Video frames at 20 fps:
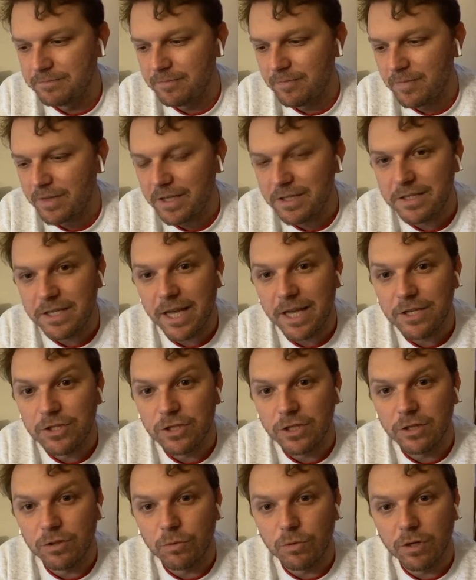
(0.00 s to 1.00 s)
engage
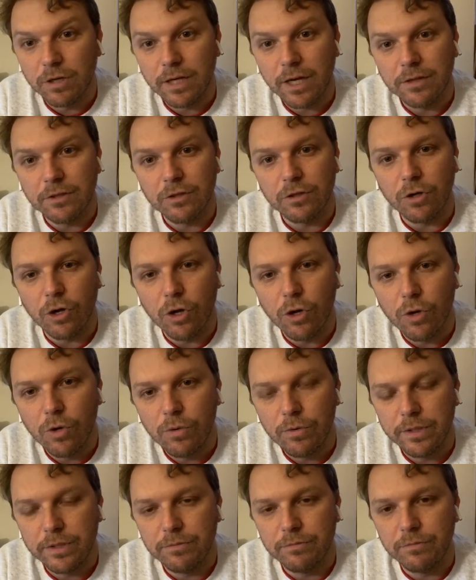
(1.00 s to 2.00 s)
in the work on their
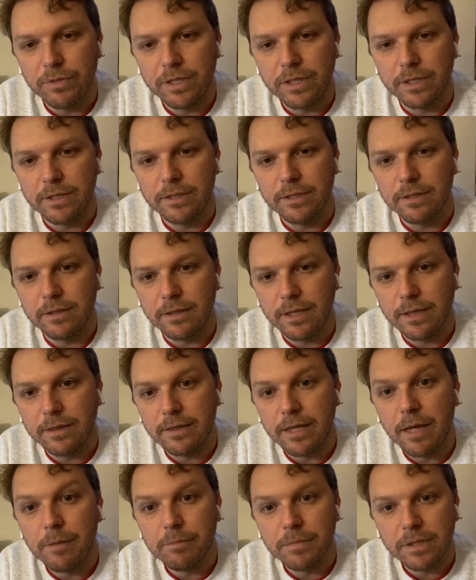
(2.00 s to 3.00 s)
own, and we can let
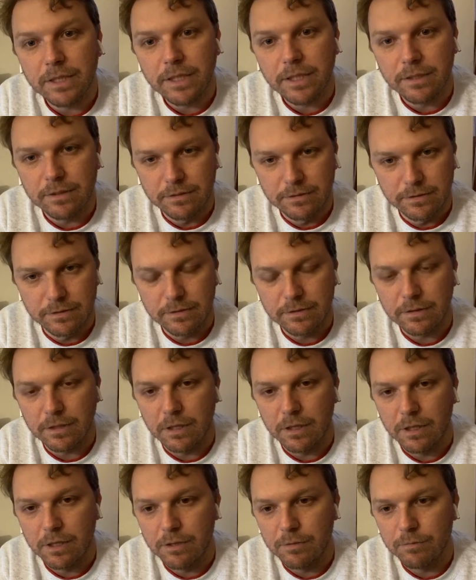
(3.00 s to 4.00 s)
them lead
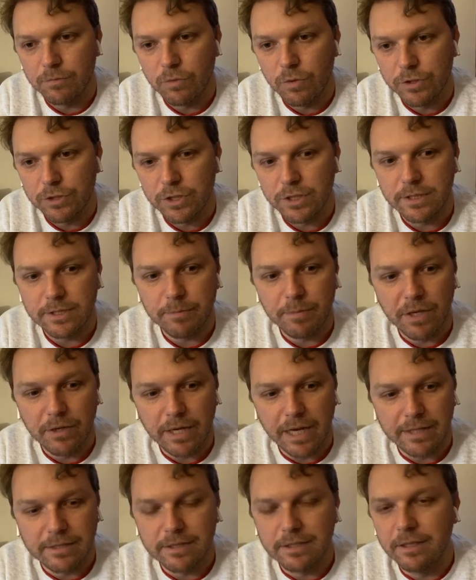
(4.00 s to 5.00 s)
questions about
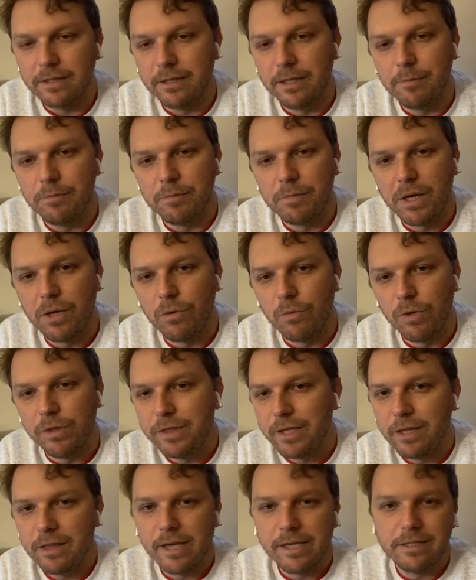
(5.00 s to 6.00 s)
asking them about what
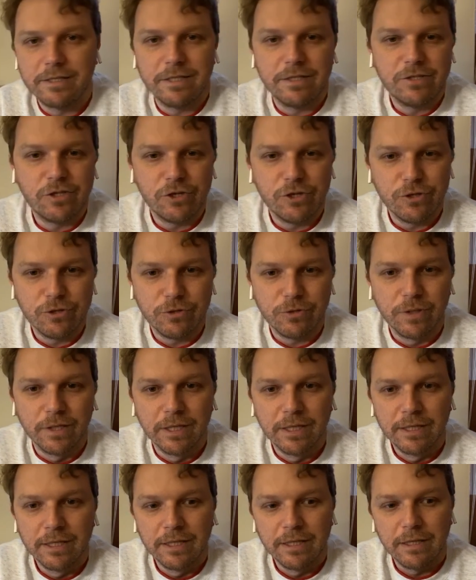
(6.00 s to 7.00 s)
they like to do,
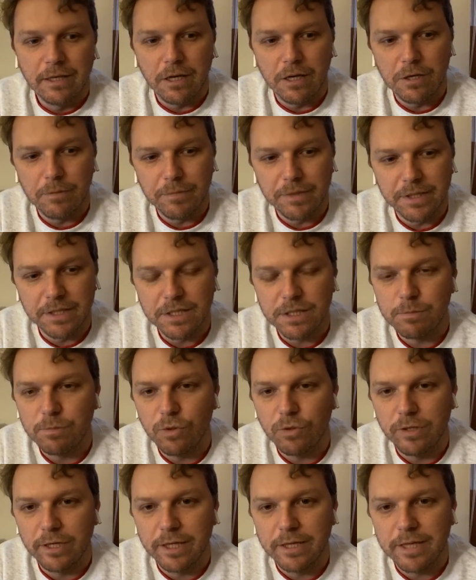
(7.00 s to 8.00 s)
and
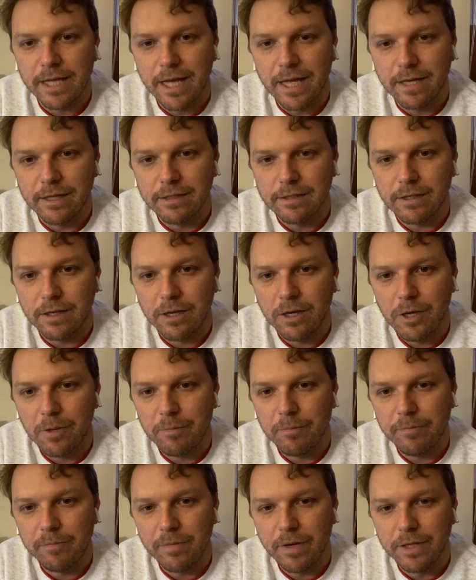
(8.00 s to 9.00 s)
exploring that.
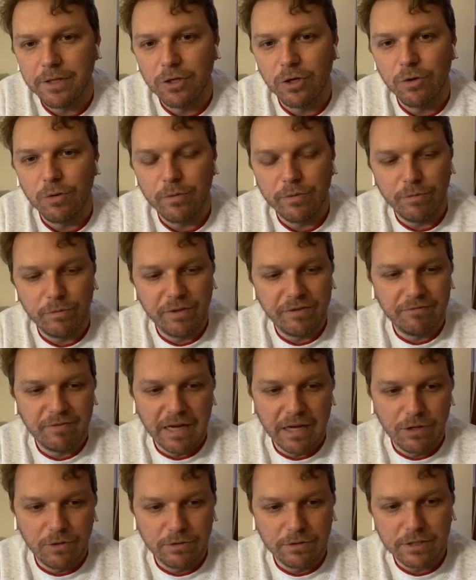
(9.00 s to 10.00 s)
I know we
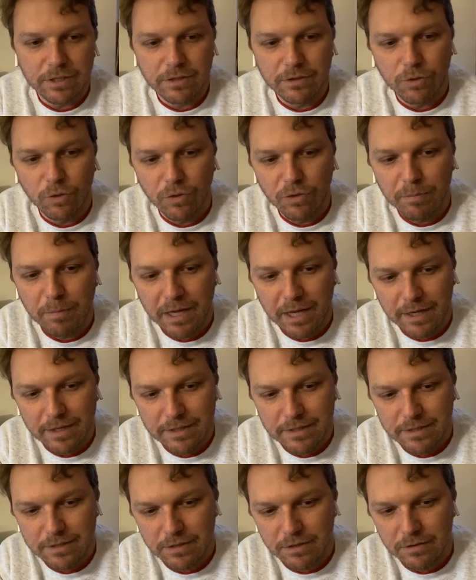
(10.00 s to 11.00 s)
found an old
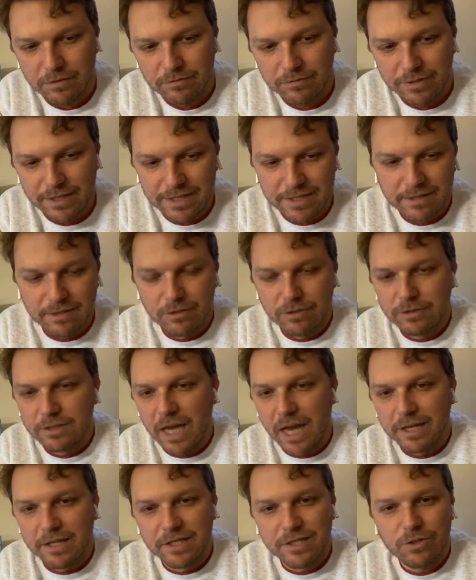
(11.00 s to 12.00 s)
box of these little
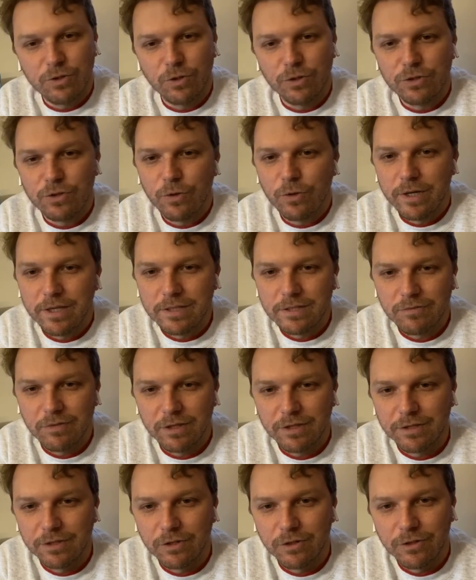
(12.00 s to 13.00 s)
dinosaur toys for
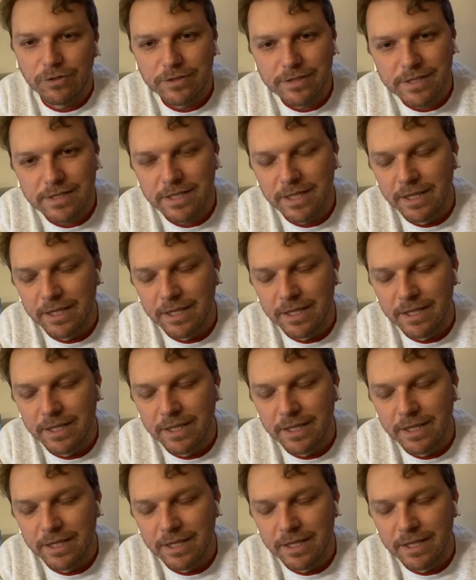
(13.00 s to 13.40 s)
the girls,